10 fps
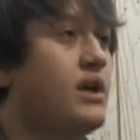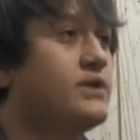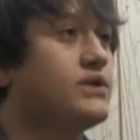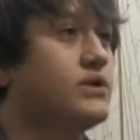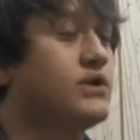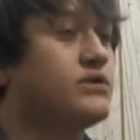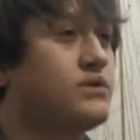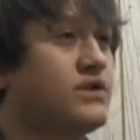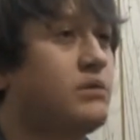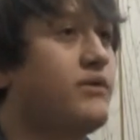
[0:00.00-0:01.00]
So those were
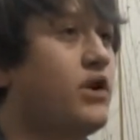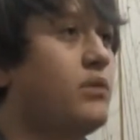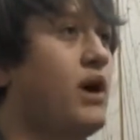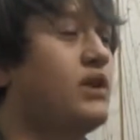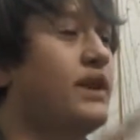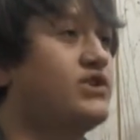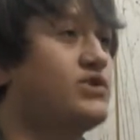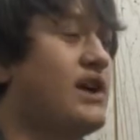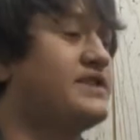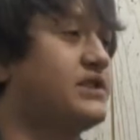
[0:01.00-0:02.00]
some of them. I like
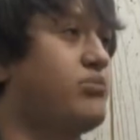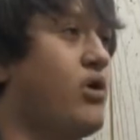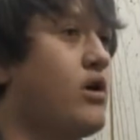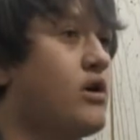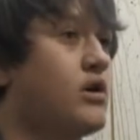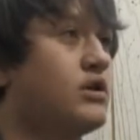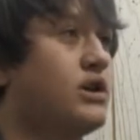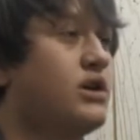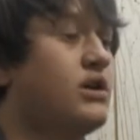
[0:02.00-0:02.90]
Jurassic Park.